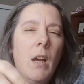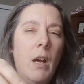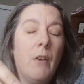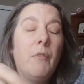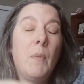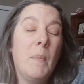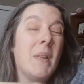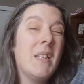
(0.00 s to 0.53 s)

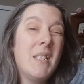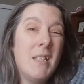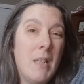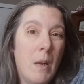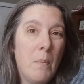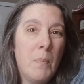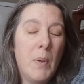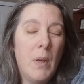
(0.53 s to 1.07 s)
from the
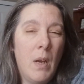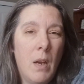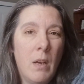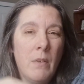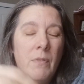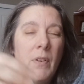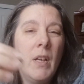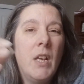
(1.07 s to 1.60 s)
stump
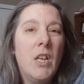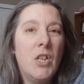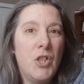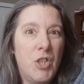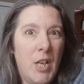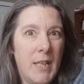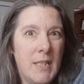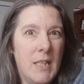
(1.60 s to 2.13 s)
of
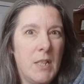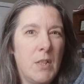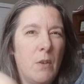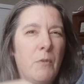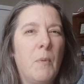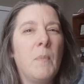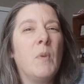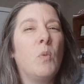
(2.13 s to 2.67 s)
Jesse. So
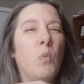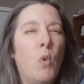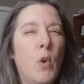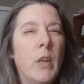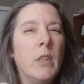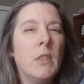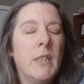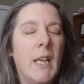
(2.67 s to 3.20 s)
from the
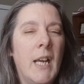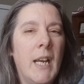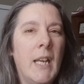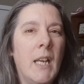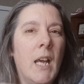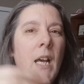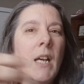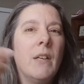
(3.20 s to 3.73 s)
royal
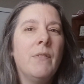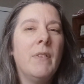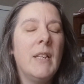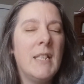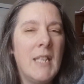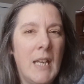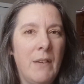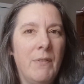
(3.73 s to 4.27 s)
line
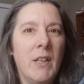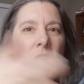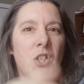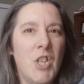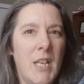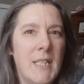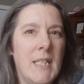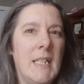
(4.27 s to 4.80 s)
of David,
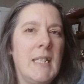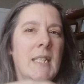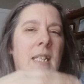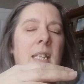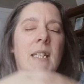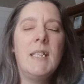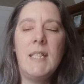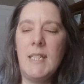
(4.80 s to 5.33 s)
Jesse's
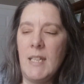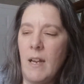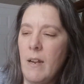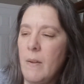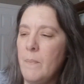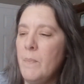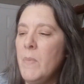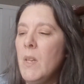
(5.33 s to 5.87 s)

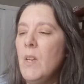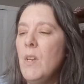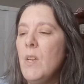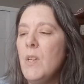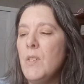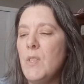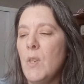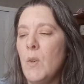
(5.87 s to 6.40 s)
son.
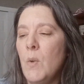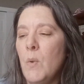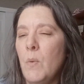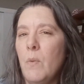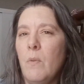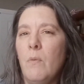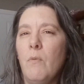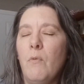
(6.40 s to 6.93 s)

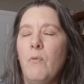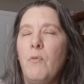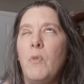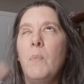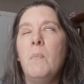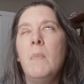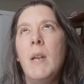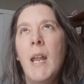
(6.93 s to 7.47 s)
So
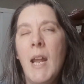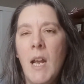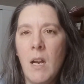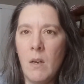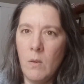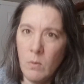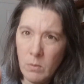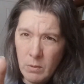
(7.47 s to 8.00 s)
from
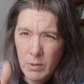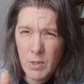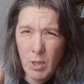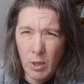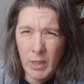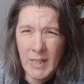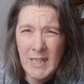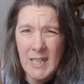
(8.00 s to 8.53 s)
now,
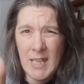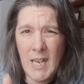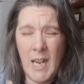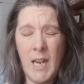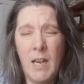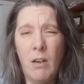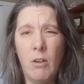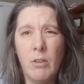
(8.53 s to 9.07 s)
starting
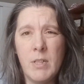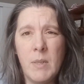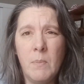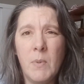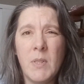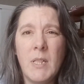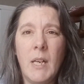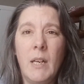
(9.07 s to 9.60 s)
today, our
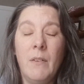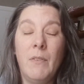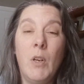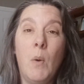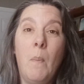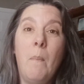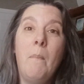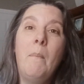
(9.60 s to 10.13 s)
symbols kind of
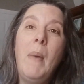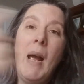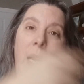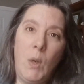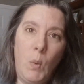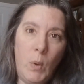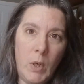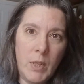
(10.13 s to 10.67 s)
go
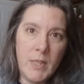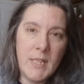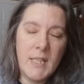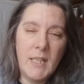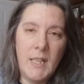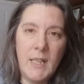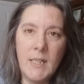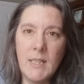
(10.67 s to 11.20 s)
backwards
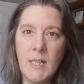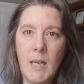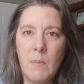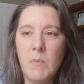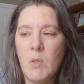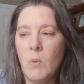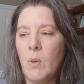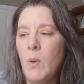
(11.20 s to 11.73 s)
in time.
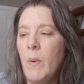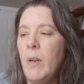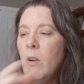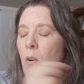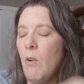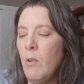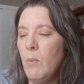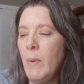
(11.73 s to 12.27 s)
So we're going
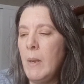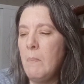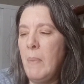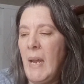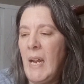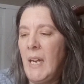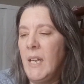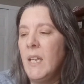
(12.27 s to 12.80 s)
all the way
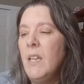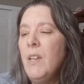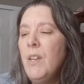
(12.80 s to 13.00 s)
back